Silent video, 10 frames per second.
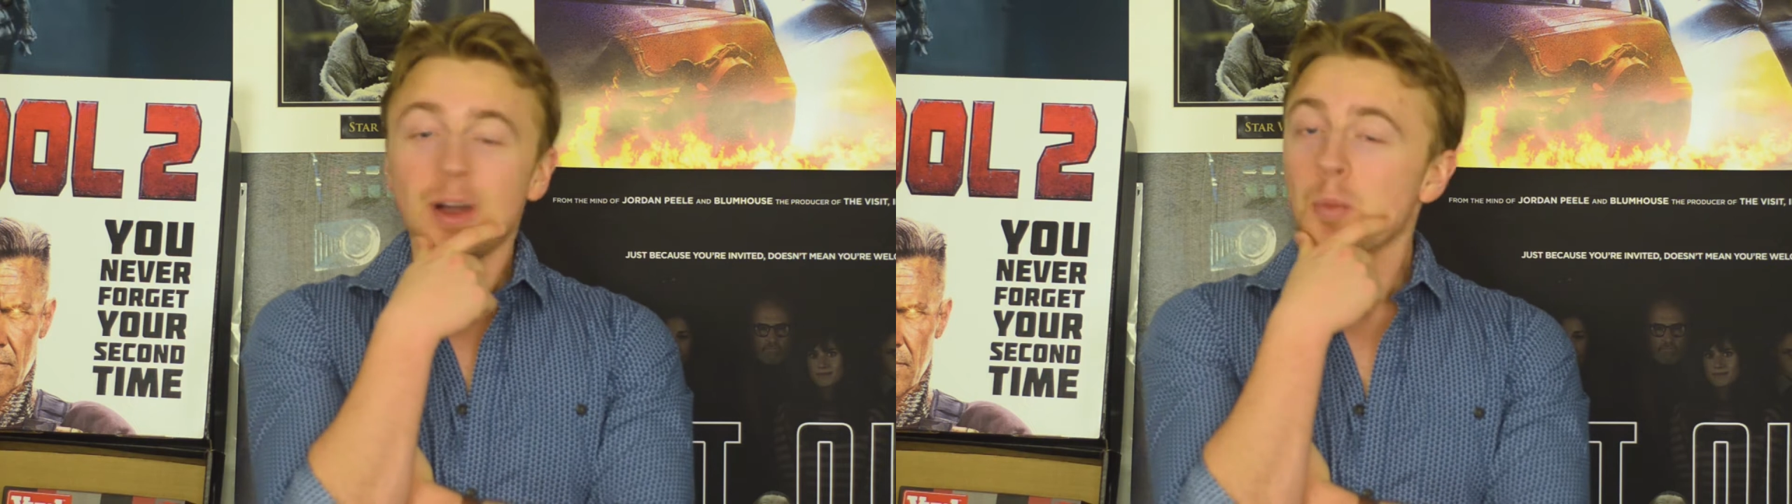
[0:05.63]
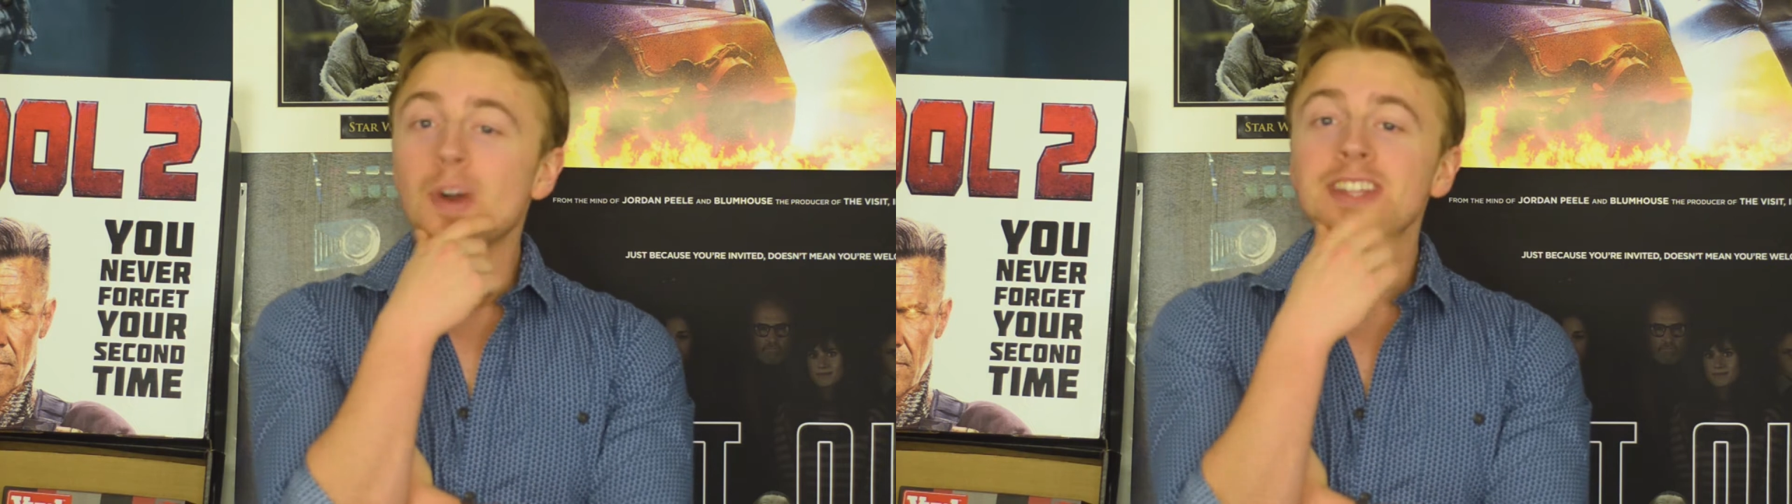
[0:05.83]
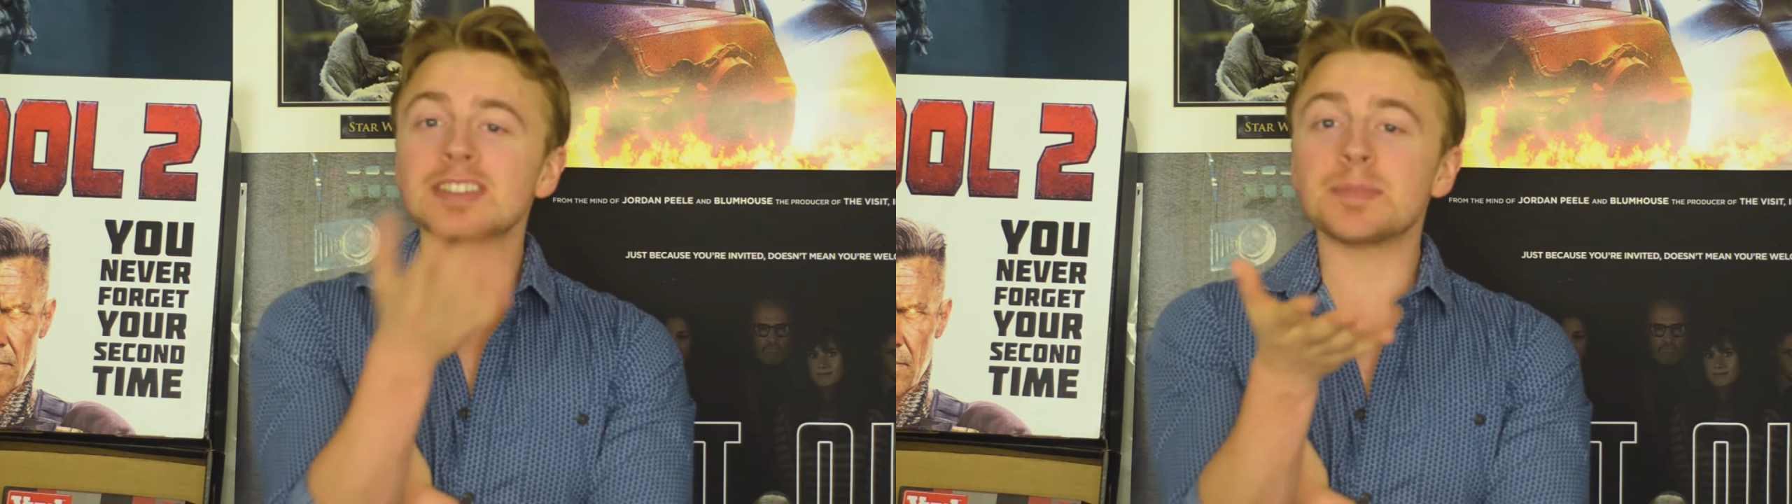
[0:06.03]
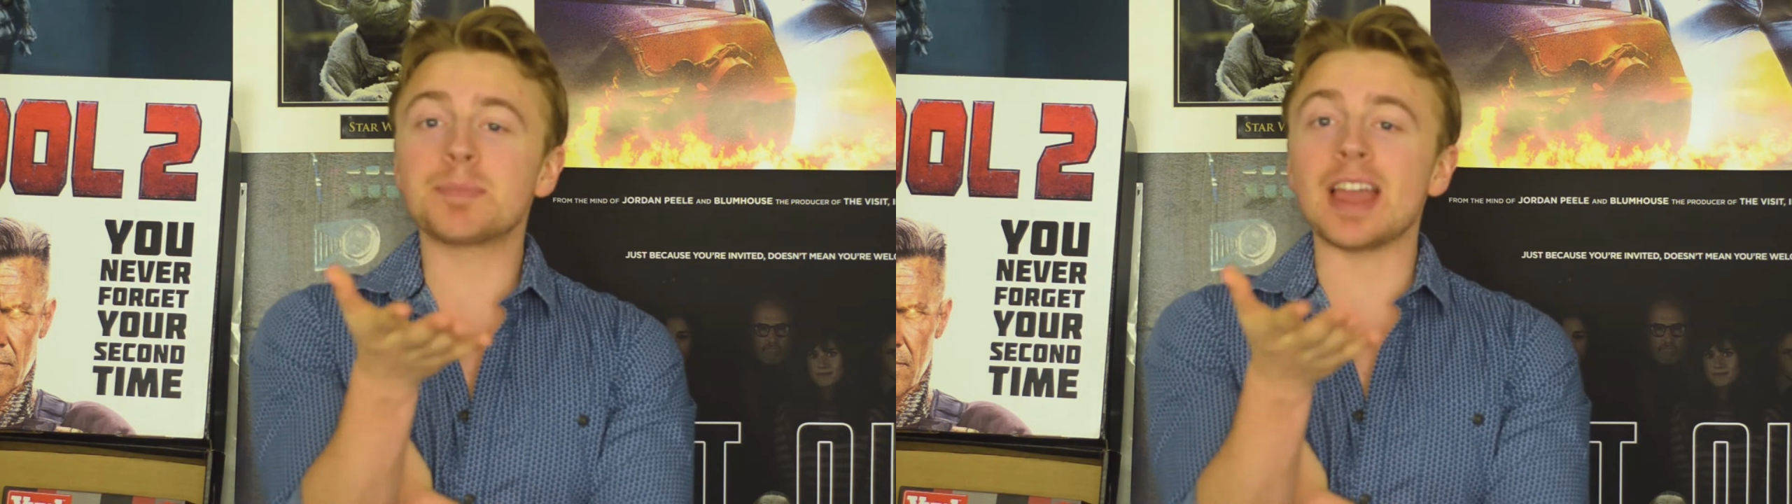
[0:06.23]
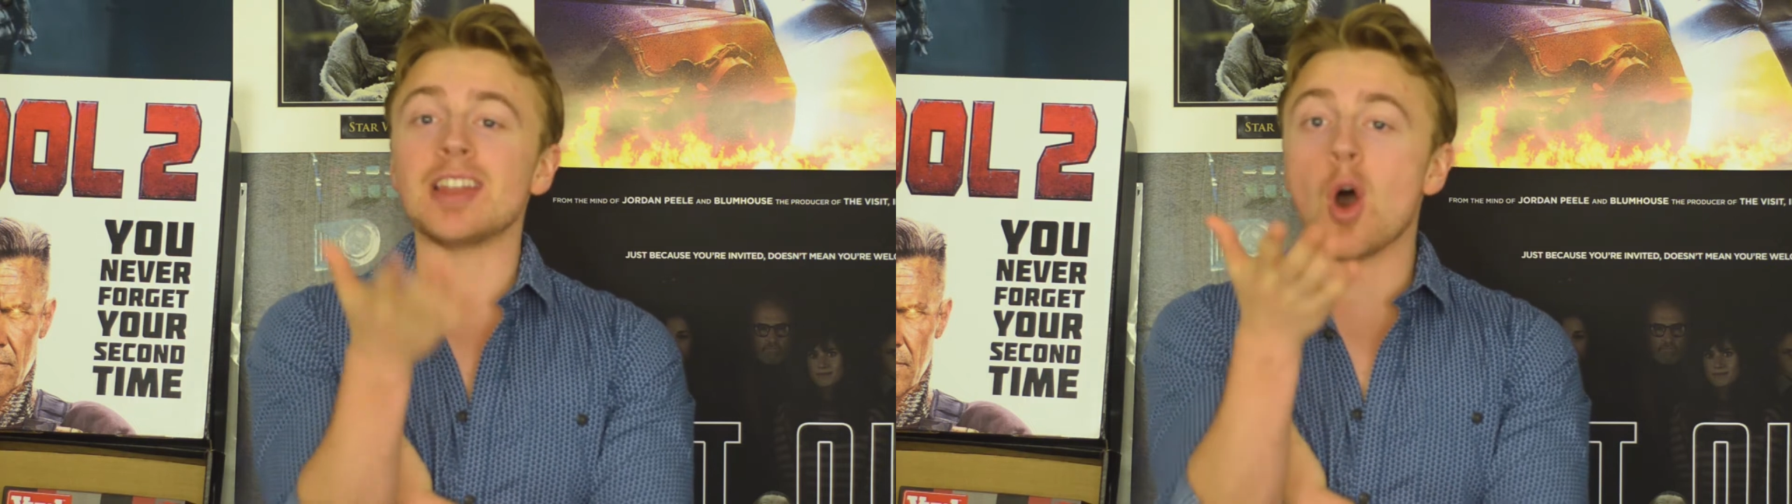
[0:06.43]
What has it
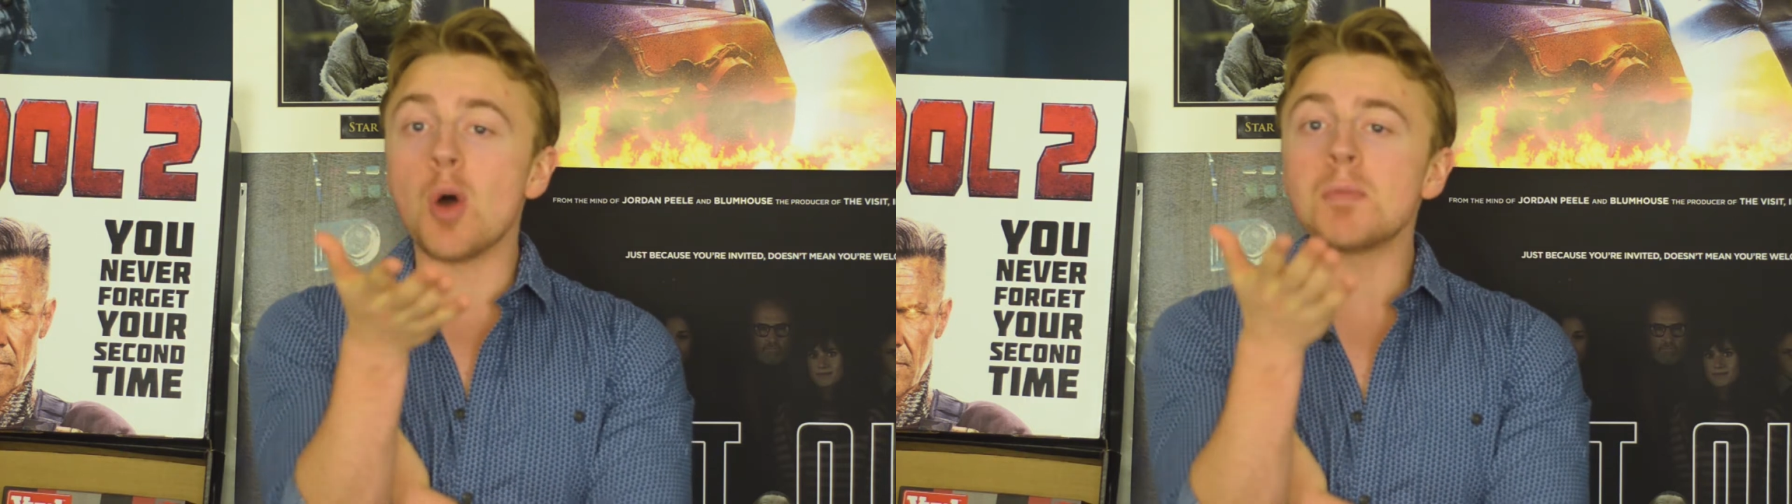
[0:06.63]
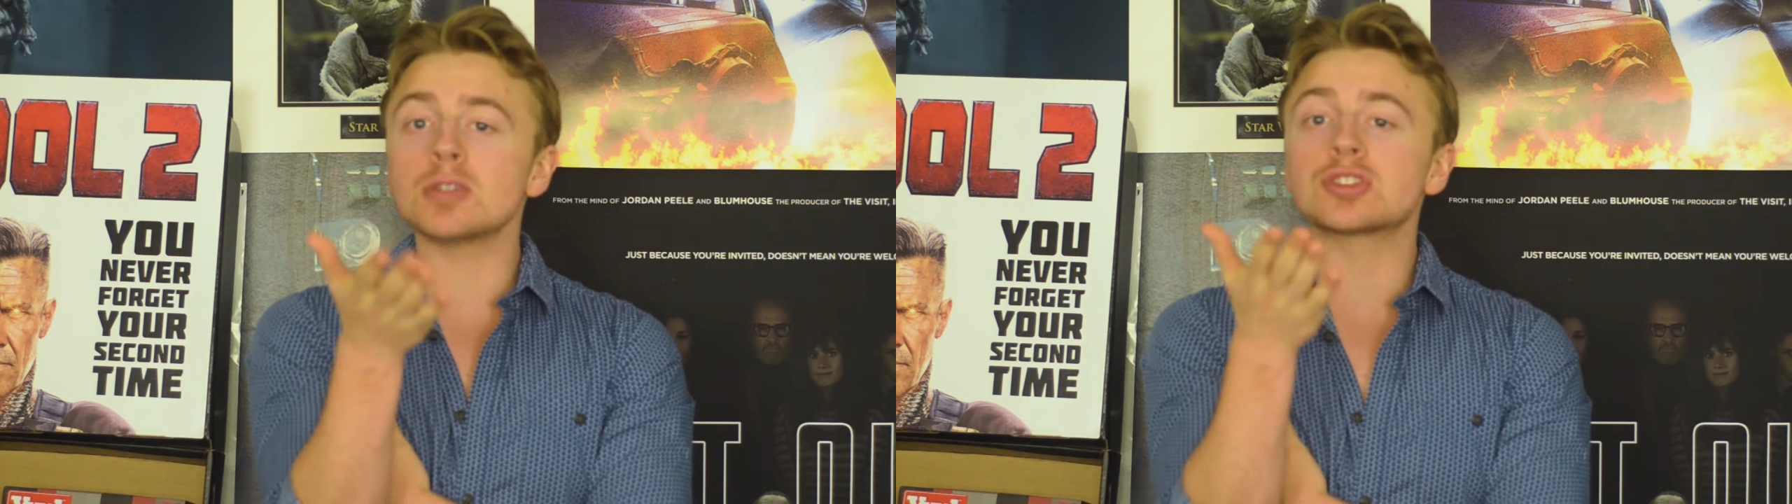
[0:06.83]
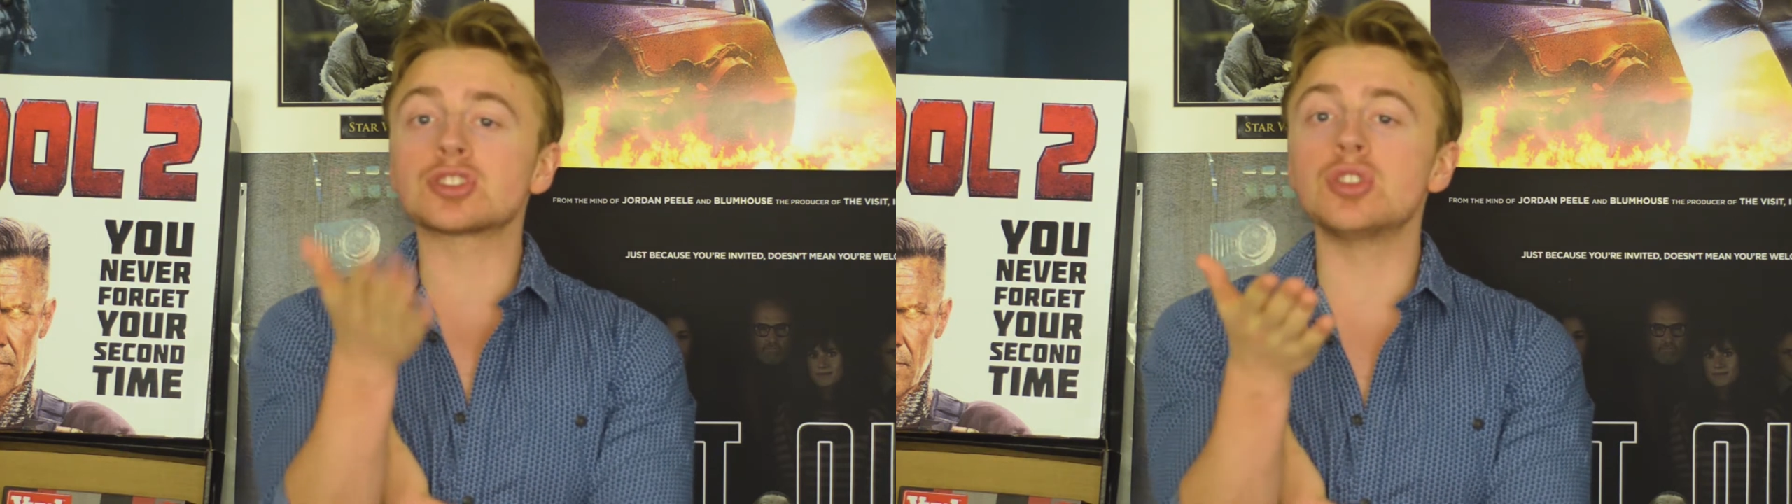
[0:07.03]
been? Almost